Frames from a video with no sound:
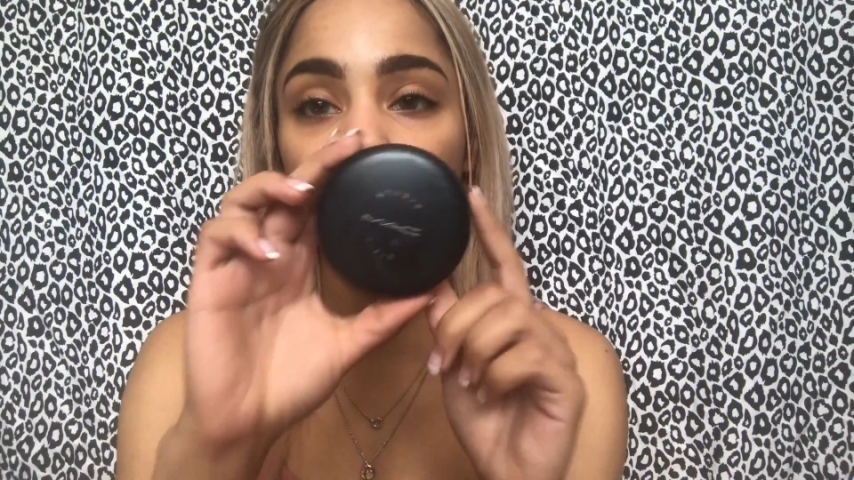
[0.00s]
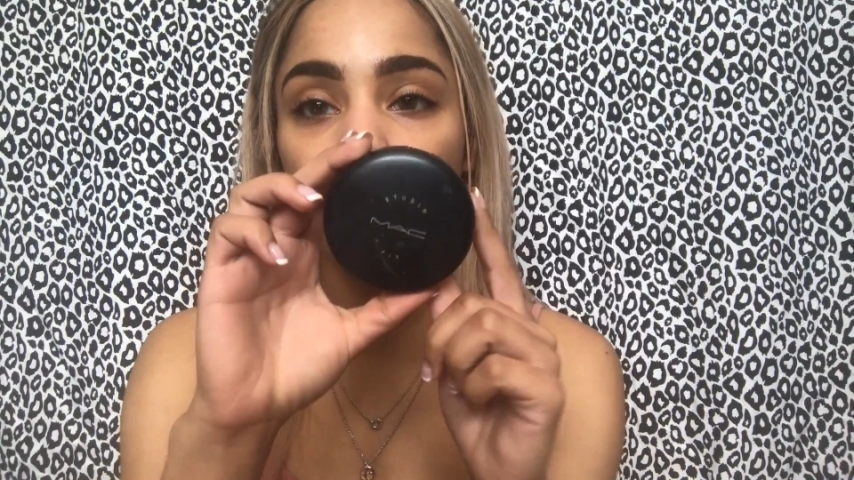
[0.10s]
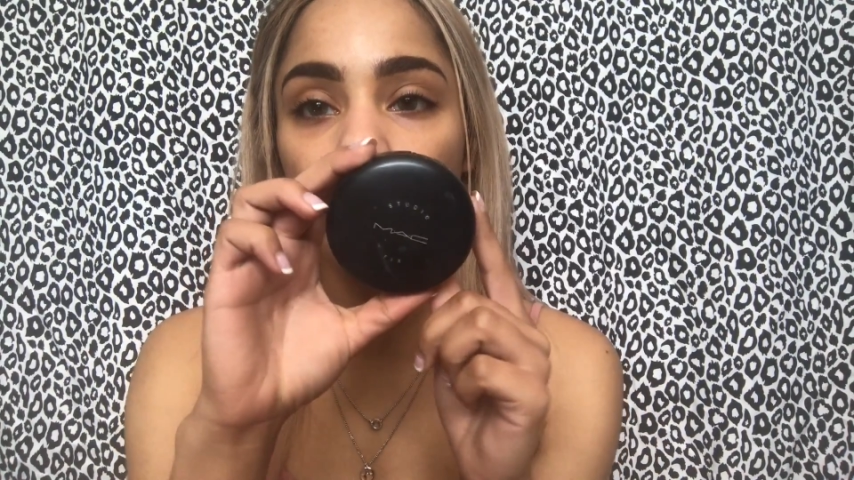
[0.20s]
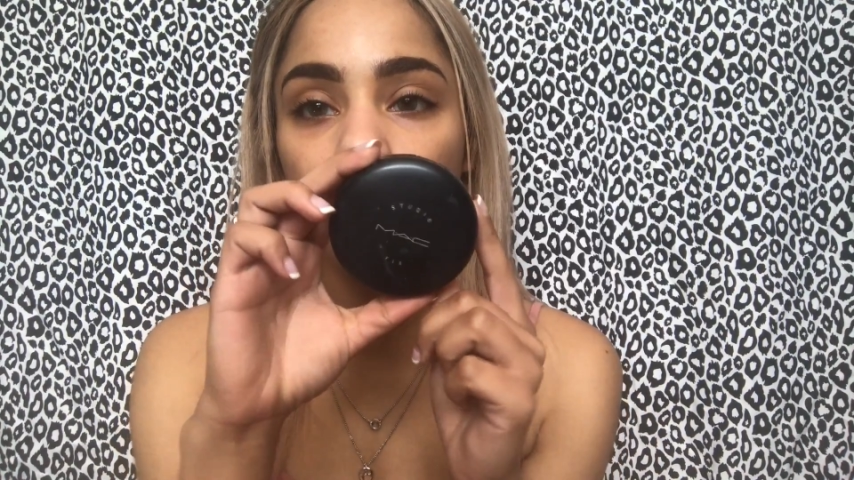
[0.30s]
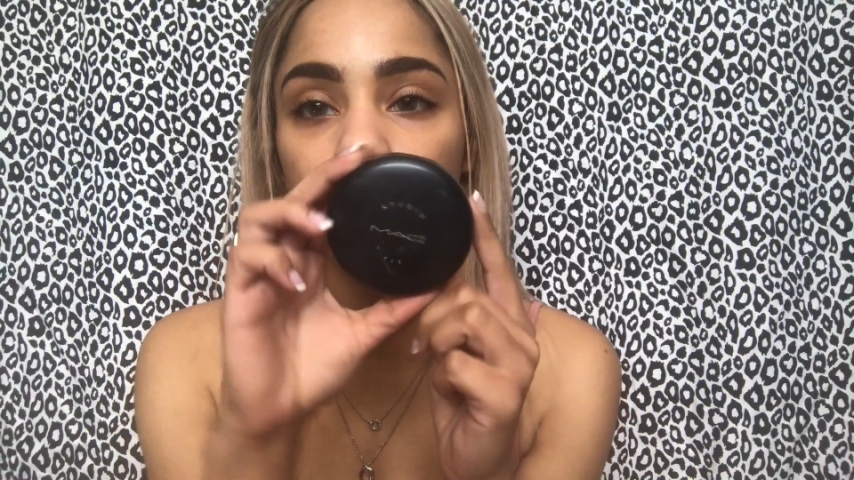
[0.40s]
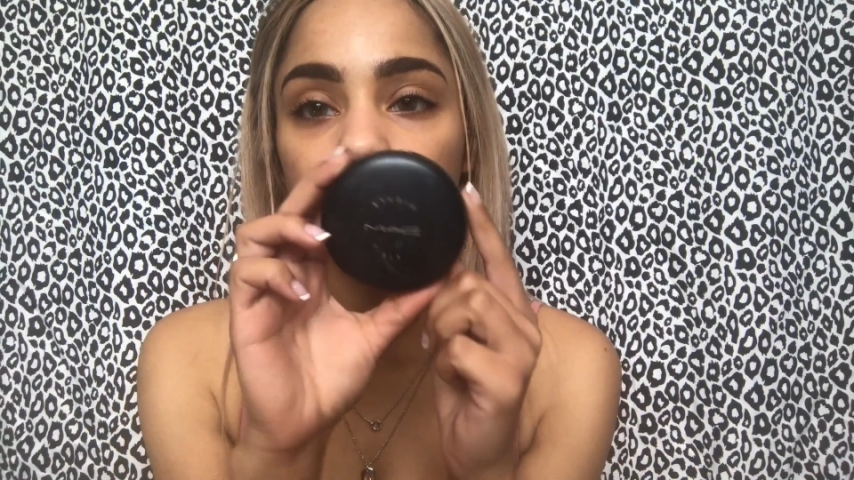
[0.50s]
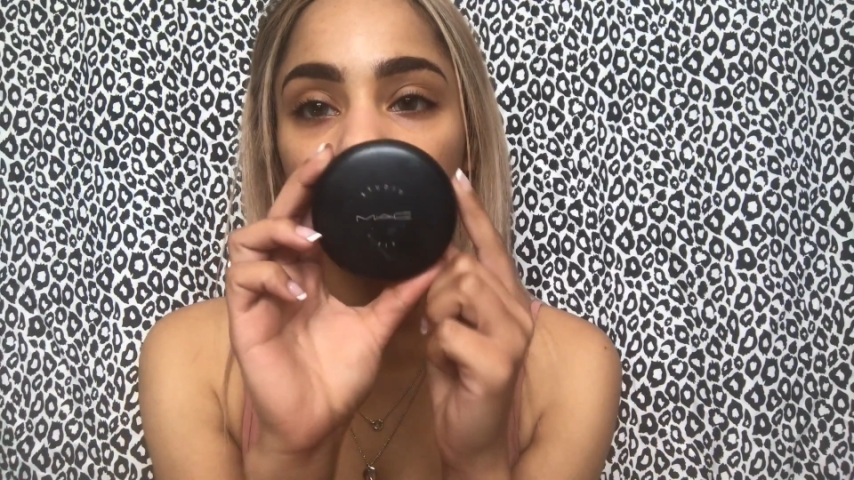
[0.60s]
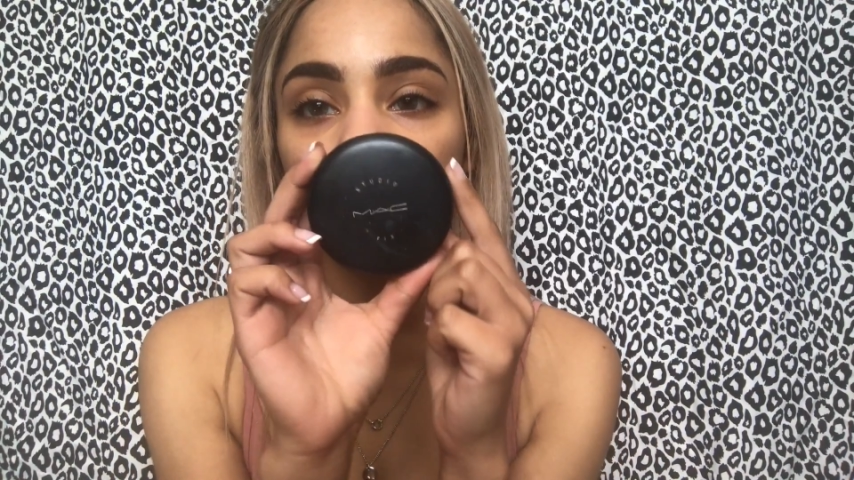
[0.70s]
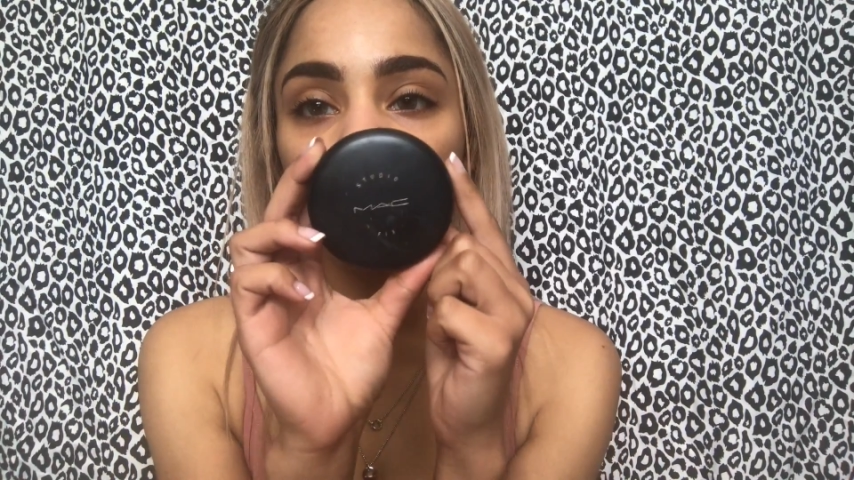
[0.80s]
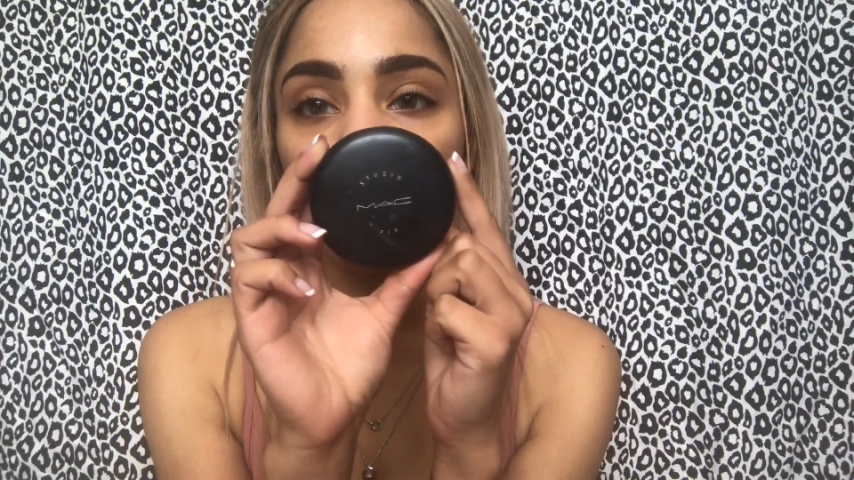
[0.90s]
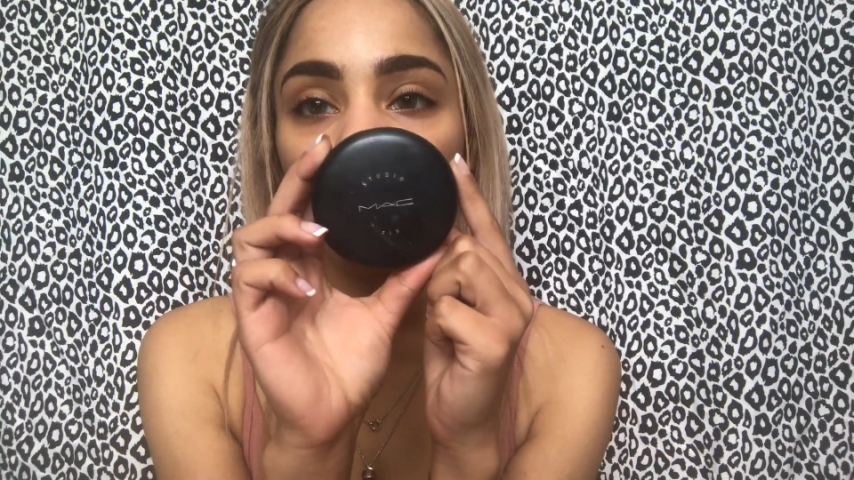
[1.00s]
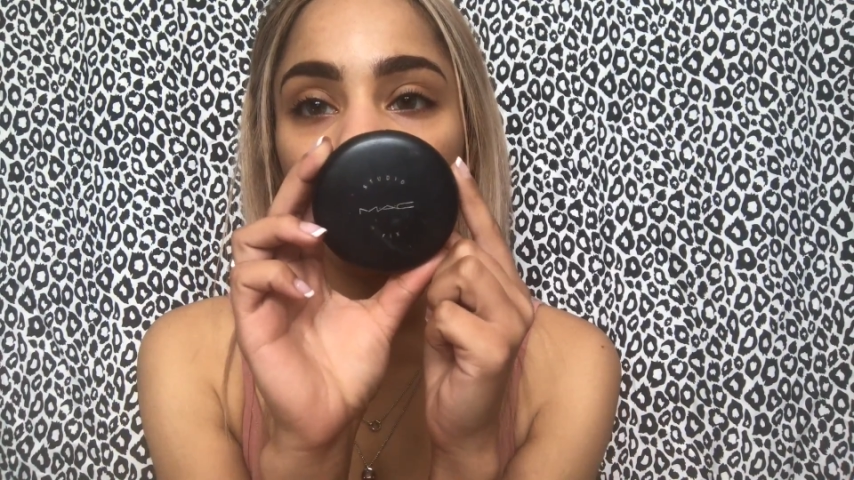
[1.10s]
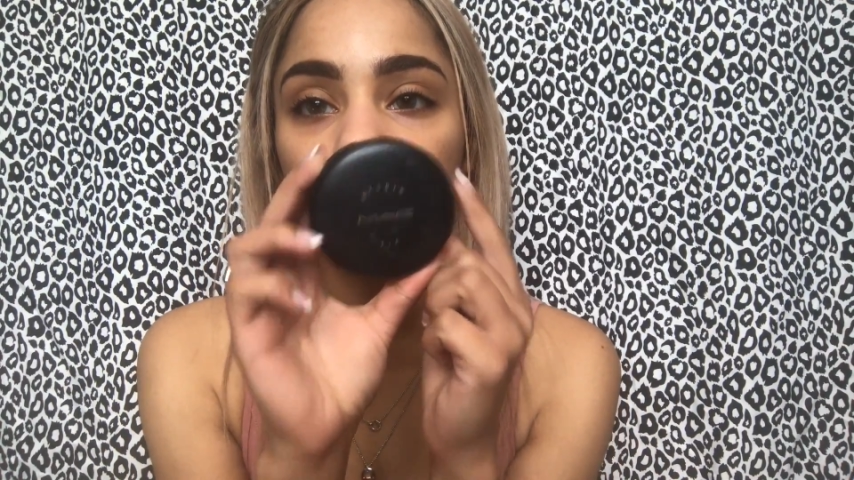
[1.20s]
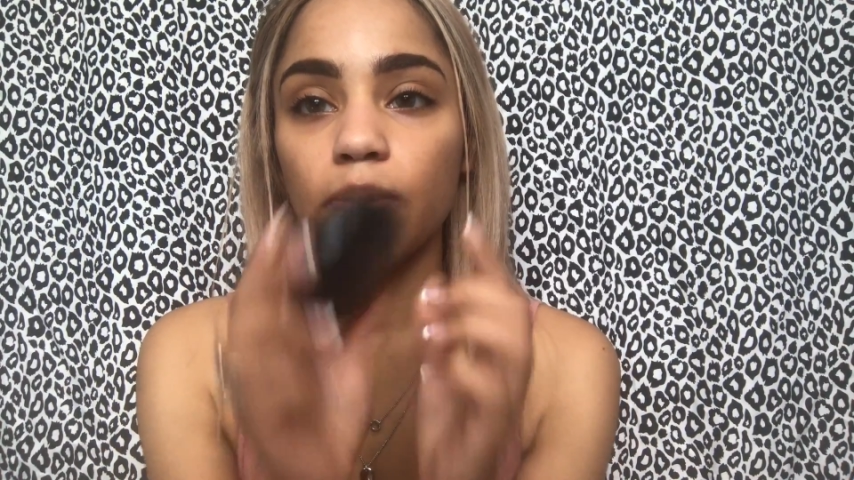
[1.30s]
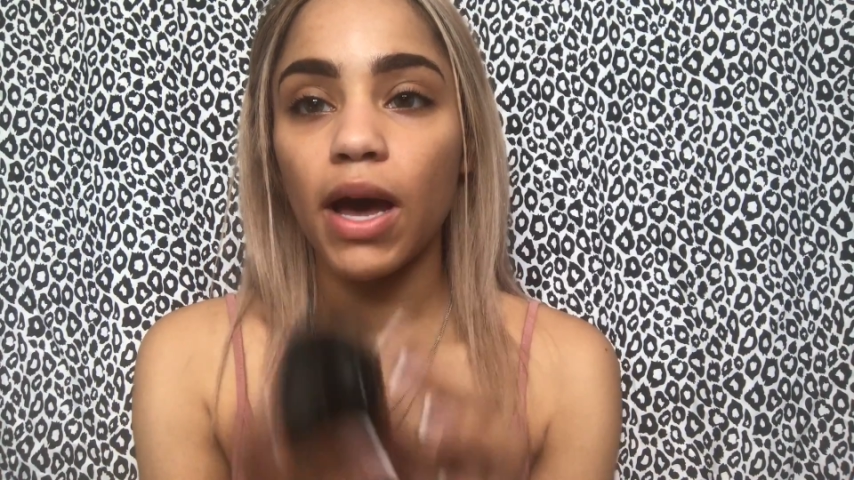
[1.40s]
MAC Studio
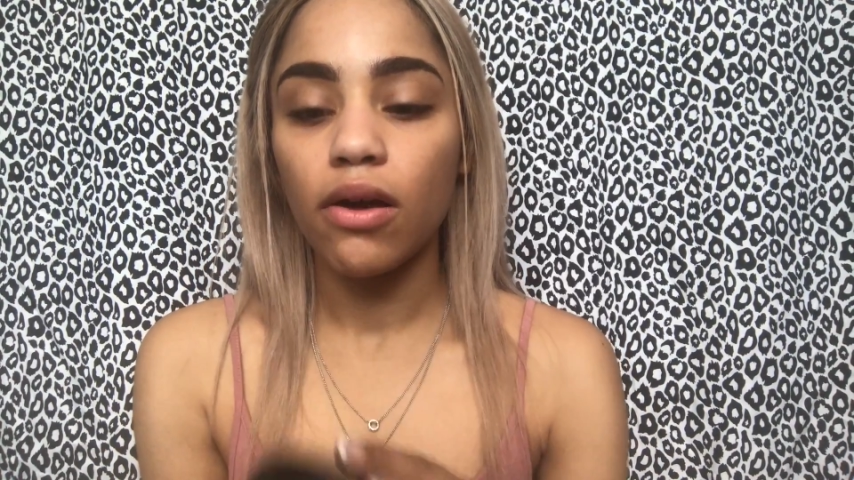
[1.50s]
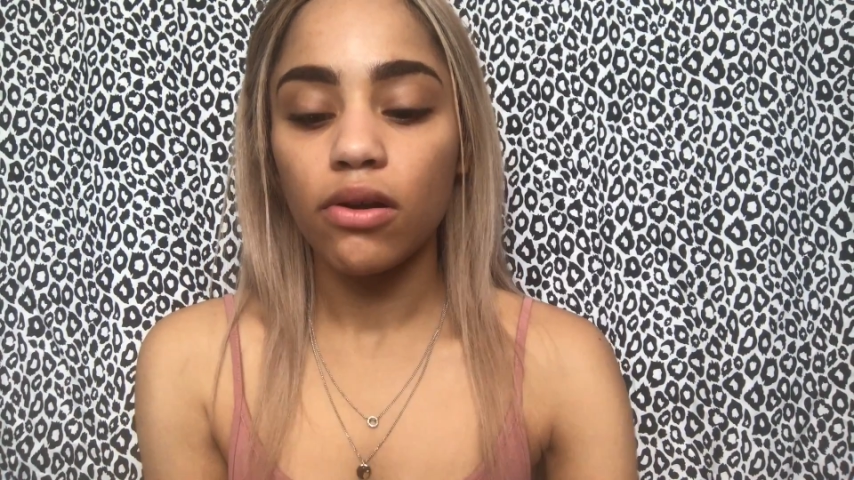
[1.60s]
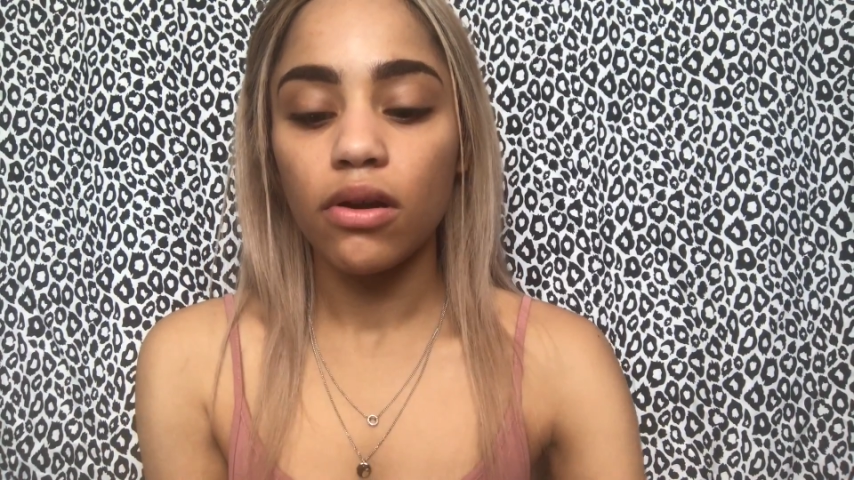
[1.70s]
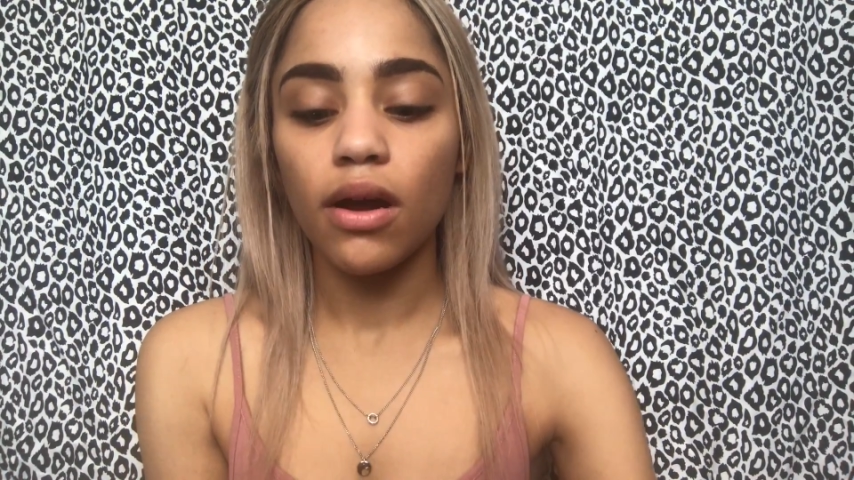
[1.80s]
Fix powder.